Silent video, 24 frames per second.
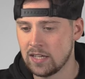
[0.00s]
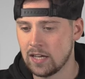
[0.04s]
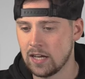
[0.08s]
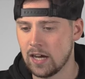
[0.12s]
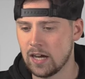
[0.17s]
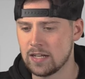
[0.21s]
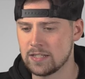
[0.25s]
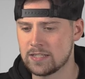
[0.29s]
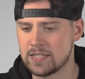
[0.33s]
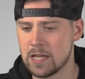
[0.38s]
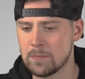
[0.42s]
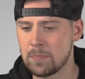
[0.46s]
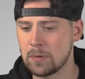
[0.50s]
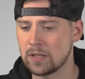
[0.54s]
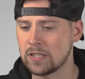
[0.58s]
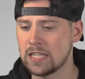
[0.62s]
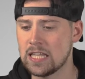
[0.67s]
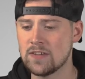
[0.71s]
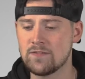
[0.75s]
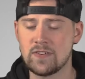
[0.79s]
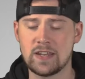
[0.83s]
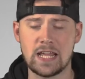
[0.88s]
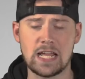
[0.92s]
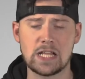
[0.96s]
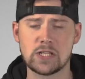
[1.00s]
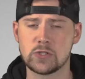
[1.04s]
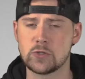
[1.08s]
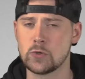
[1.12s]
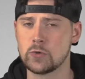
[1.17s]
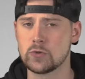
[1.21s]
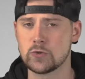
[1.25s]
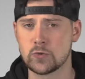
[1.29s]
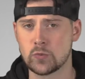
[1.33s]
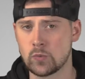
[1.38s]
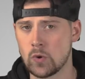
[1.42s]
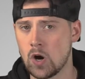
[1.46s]
Uh, typically, if an
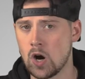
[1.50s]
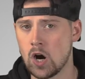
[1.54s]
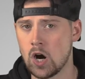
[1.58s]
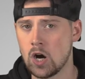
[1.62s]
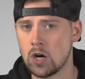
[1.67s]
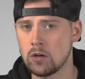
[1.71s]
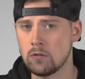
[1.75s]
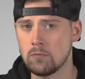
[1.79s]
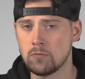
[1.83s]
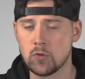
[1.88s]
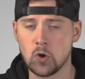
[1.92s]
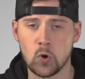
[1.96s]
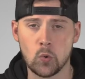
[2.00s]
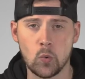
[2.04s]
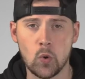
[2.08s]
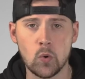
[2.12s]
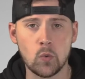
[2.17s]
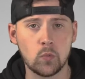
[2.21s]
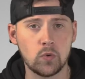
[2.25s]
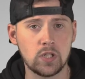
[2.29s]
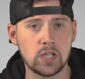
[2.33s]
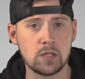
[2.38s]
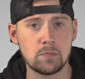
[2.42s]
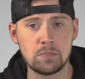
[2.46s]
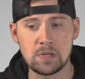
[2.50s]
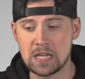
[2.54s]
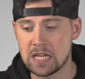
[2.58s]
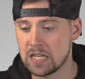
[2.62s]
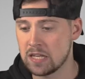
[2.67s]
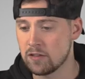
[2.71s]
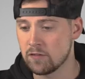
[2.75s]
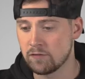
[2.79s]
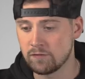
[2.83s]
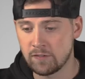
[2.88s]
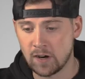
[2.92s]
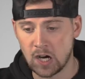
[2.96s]
answer is wrong, there won't really be
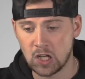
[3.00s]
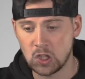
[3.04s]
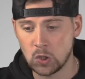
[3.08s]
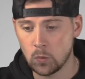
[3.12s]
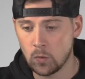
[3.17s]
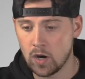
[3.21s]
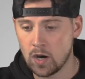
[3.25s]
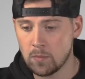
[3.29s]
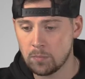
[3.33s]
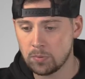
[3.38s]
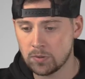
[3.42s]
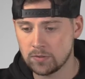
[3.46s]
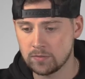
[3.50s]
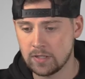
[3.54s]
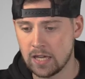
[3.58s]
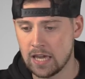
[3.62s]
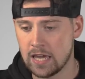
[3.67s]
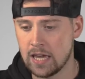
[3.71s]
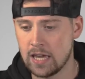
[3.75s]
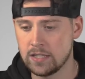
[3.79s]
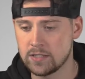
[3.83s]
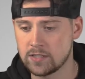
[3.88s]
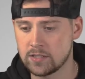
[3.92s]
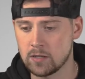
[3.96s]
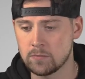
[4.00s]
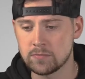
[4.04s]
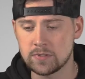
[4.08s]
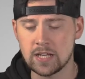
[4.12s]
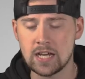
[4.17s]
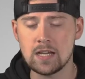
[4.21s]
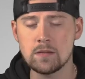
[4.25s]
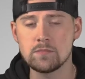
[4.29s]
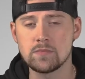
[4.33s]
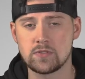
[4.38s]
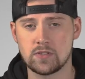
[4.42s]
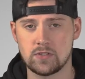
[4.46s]
any follow up. And, and,
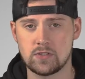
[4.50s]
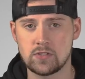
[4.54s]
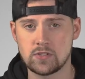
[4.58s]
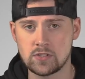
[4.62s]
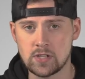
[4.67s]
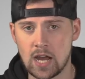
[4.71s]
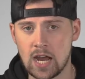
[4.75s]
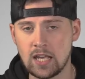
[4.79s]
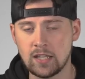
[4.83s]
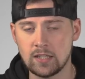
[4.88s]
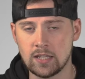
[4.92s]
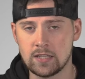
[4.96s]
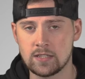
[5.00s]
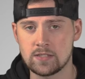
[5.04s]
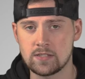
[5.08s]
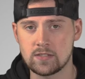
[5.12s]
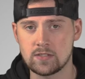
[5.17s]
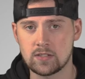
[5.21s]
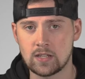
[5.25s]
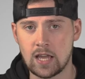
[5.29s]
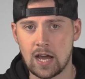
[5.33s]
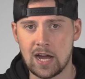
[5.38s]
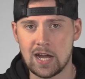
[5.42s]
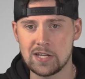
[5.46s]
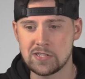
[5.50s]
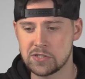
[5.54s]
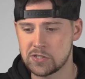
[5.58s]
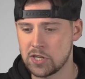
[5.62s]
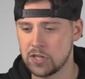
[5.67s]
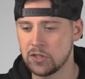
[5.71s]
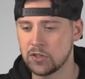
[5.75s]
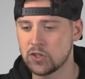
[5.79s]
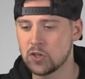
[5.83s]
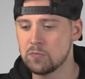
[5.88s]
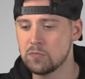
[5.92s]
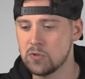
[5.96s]
sometimes silence, guys,
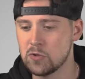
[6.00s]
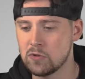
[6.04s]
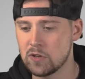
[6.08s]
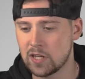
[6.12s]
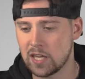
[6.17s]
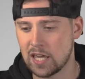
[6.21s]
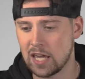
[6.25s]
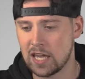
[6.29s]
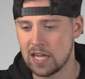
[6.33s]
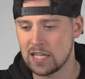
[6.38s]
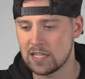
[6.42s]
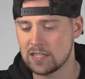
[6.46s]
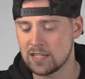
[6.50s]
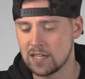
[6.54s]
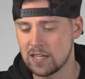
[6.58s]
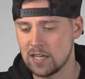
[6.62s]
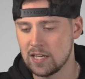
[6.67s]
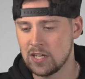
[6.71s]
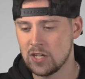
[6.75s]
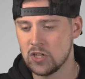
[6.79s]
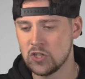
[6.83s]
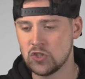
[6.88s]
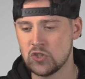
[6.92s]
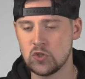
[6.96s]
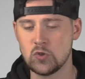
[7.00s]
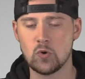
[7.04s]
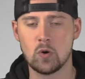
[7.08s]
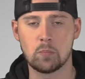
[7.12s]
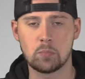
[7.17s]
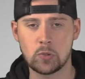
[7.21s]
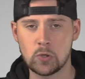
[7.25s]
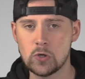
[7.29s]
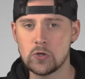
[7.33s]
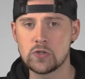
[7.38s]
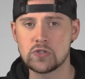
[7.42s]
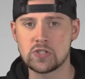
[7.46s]
can communicate to a
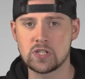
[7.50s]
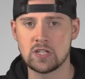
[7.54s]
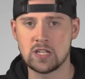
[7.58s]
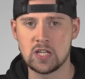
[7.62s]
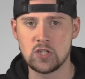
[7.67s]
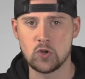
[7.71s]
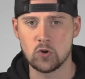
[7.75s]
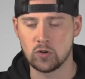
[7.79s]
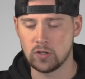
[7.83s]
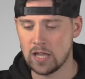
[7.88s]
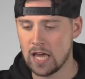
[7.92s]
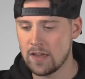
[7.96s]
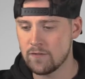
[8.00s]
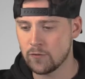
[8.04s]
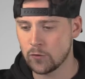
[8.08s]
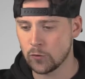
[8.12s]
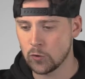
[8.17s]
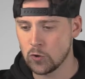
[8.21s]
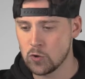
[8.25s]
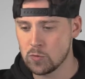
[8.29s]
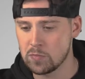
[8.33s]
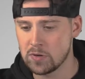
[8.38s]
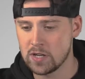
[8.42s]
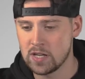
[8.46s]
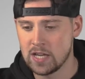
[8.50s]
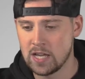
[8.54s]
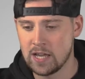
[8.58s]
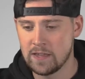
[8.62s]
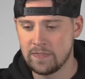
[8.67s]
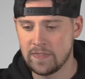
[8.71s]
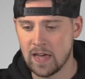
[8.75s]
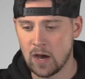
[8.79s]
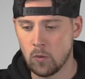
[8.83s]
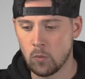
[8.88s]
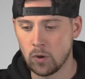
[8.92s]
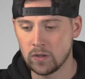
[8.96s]
person in your life group
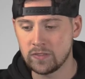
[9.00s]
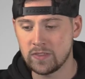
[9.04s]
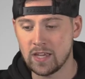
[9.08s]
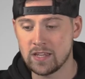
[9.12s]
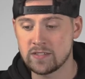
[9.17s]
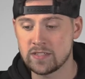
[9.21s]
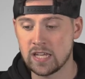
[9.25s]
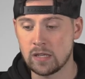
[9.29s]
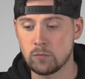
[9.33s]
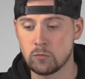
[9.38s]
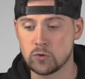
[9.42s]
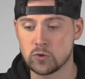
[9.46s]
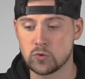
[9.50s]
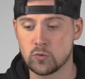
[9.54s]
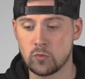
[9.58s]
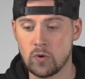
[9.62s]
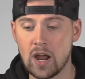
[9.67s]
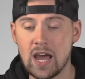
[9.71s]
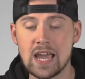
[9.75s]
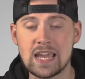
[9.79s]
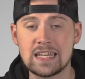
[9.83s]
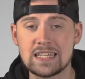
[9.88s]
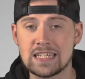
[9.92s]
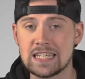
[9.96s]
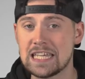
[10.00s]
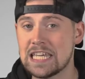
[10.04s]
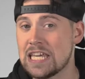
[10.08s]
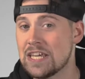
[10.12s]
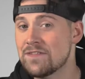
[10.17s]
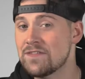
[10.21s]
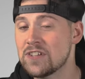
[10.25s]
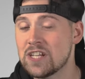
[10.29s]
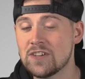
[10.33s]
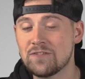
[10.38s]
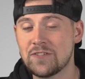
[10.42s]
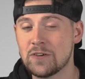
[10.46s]
that what they said was right,
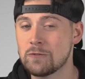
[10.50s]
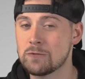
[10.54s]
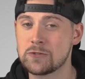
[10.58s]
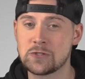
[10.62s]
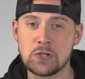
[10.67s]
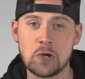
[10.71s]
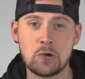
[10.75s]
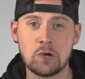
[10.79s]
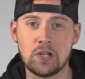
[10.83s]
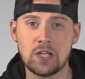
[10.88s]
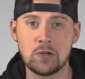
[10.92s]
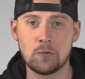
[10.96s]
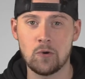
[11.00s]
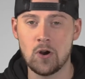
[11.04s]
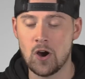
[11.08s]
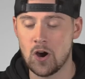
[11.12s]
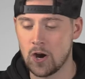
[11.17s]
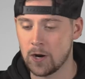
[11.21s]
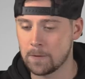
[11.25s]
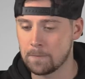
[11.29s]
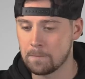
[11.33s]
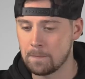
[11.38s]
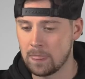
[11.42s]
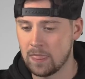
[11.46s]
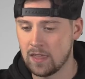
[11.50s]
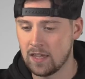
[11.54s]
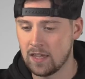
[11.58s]
even if it was totally wrong.